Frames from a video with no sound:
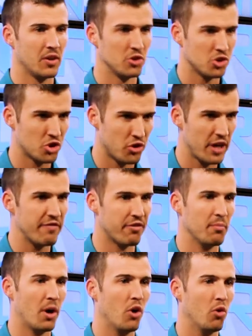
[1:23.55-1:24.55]
Straight
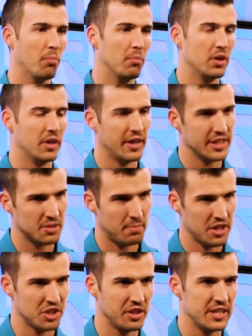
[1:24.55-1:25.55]
from home,
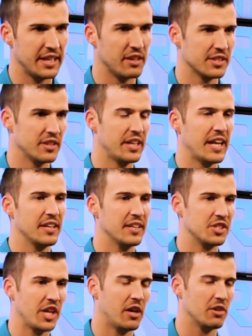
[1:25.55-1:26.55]
especially telesales. I did a
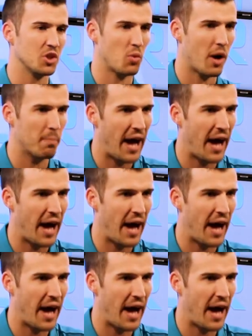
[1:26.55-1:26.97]
challenge a while